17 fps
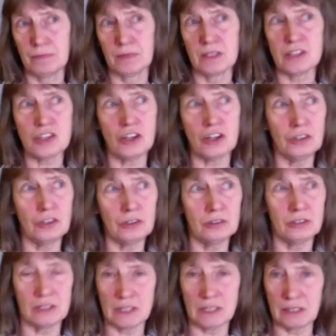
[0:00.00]

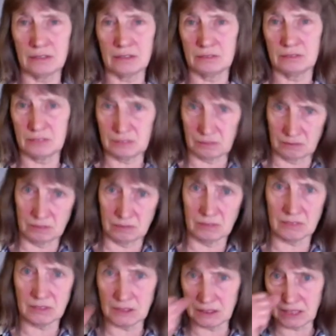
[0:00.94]
So
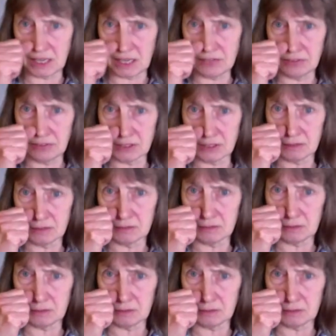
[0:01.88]
David